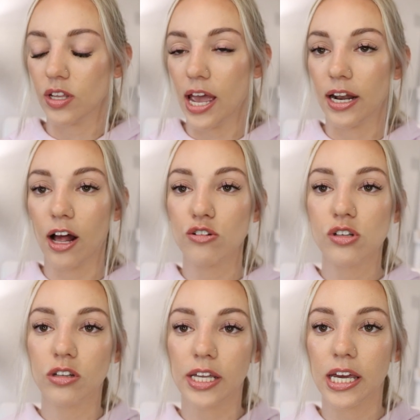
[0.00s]
And I
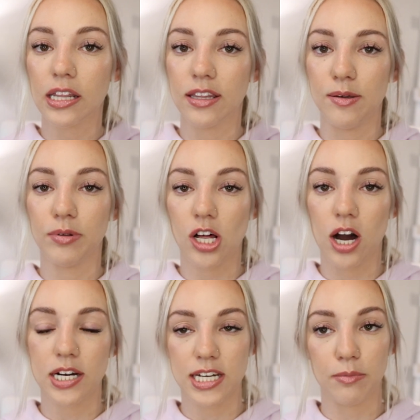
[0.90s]
also link the
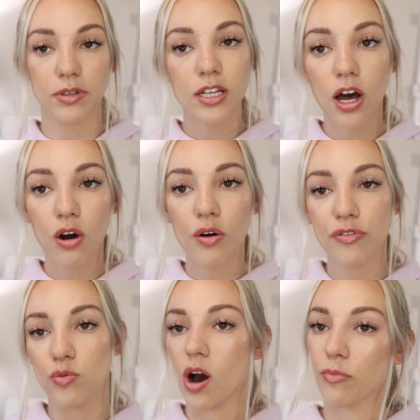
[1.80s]
blog down below
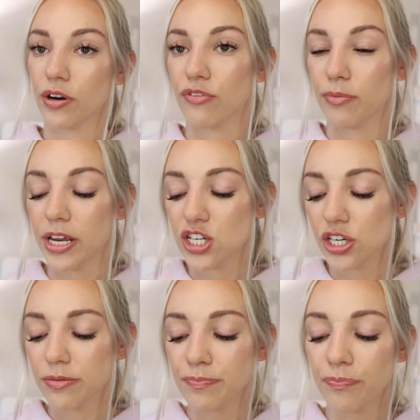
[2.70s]
if you want more
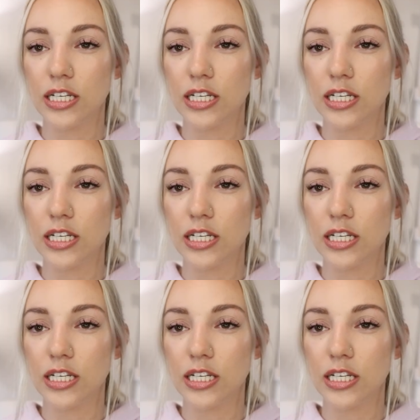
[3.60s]
information.